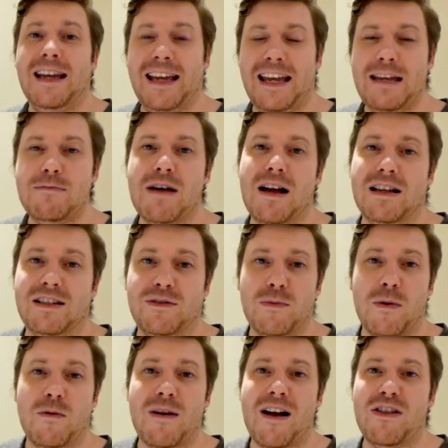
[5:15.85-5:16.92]
emails from
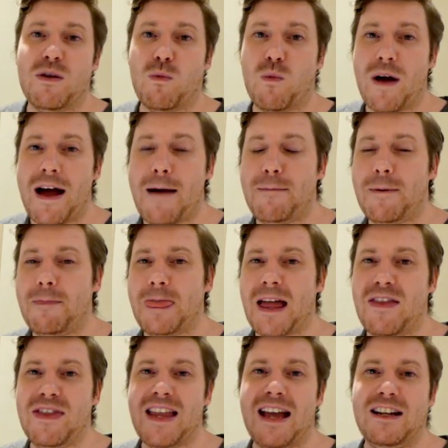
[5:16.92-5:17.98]
around the web
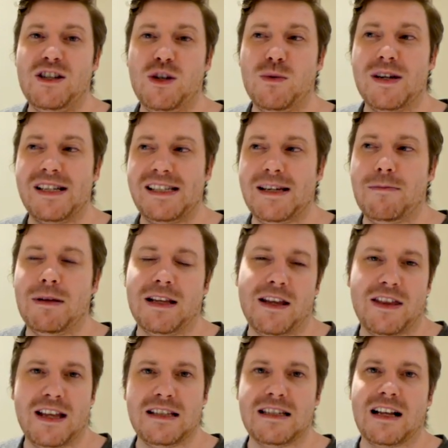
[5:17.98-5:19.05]
and then do a similar
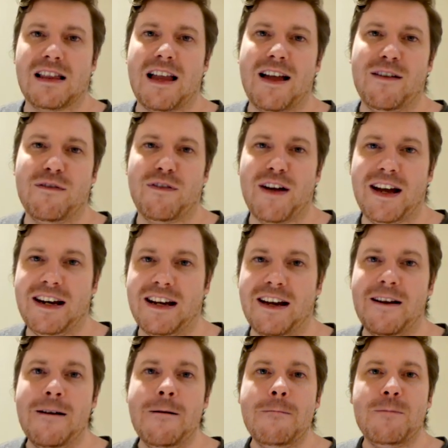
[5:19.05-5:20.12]
thing to client
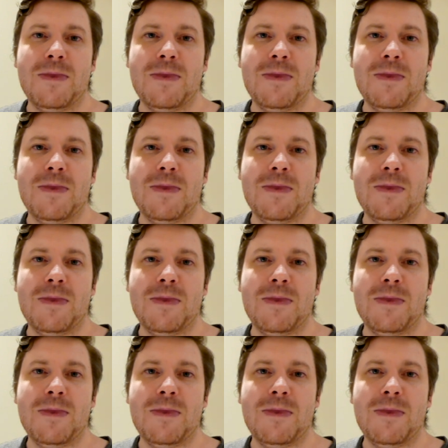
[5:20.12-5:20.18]
finda